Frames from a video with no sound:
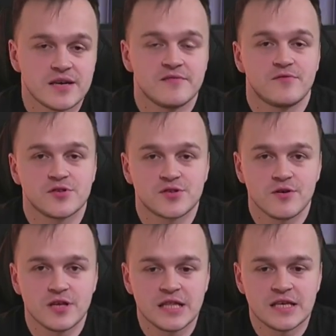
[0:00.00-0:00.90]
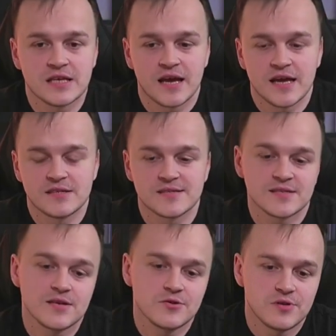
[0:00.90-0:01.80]
for joining, and
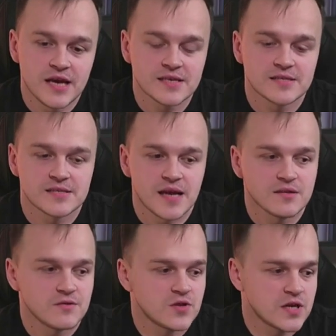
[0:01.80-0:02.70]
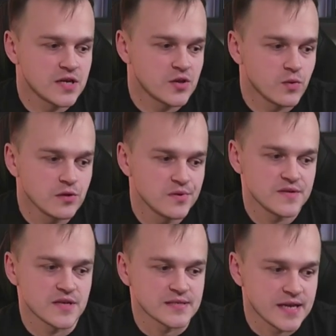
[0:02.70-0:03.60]
see you next Saturday. It will be
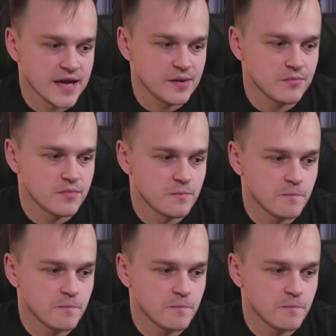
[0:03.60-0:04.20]
the same.